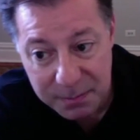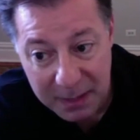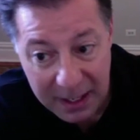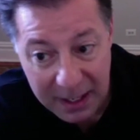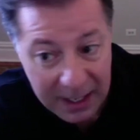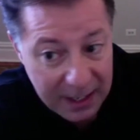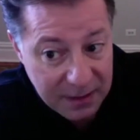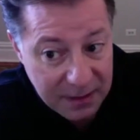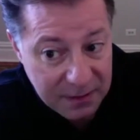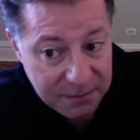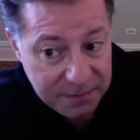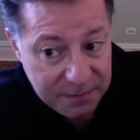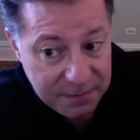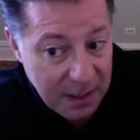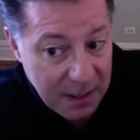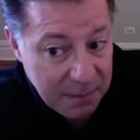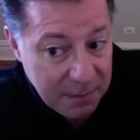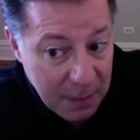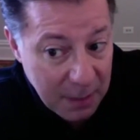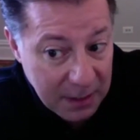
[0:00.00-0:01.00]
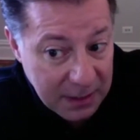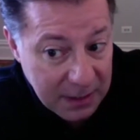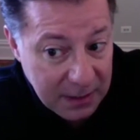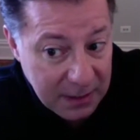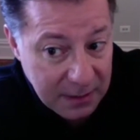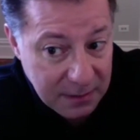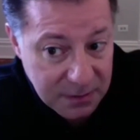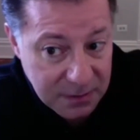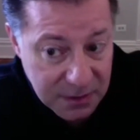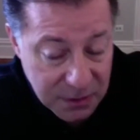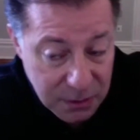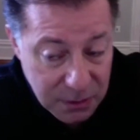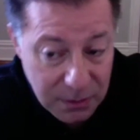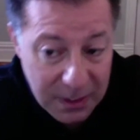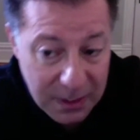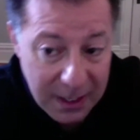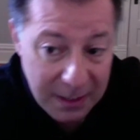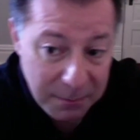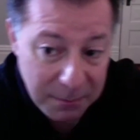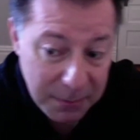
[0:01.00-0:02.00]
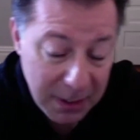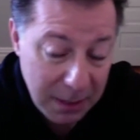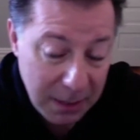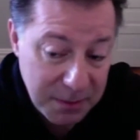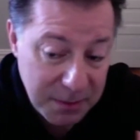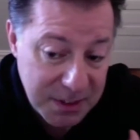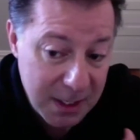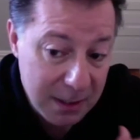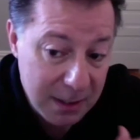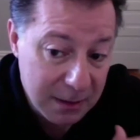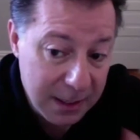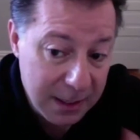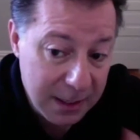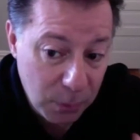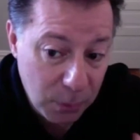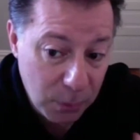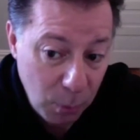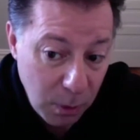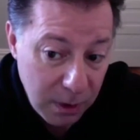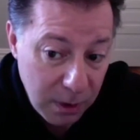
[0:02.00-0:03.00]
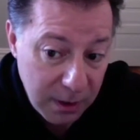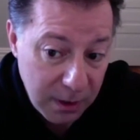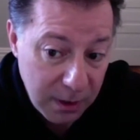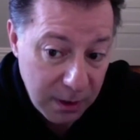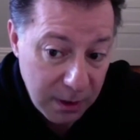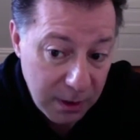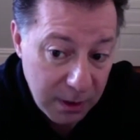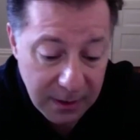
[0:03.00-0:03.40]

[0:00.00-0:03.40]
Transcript: I had to find money to do that, but I was not allowed to work.